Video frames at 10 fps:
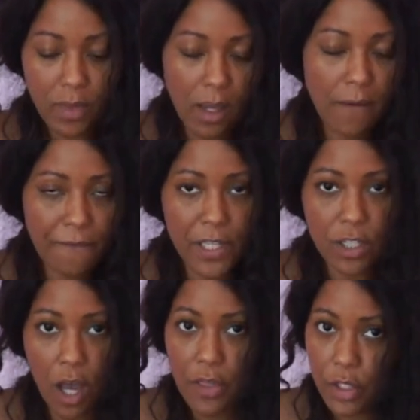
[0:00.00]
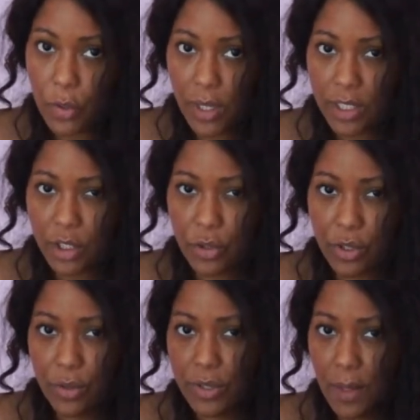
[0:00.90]
it fits on the toilet so you
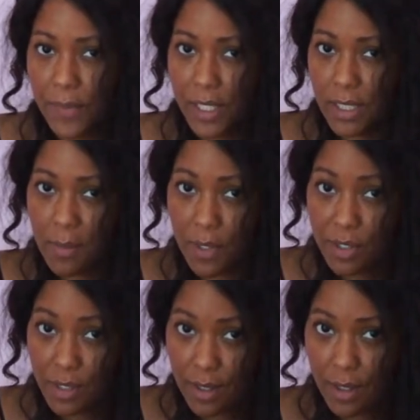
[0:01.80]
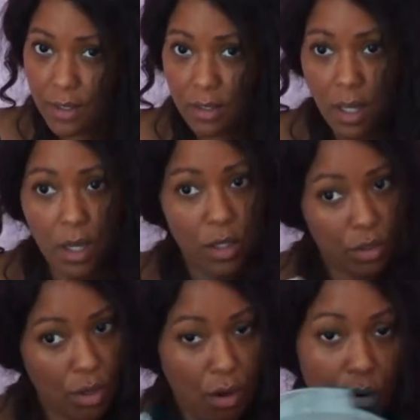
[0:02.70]
could use something similar to this.
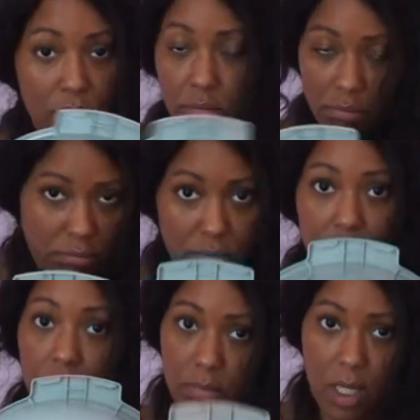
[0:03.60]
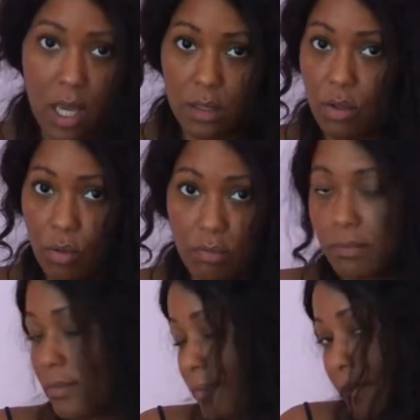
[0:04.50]
So yeah, don't,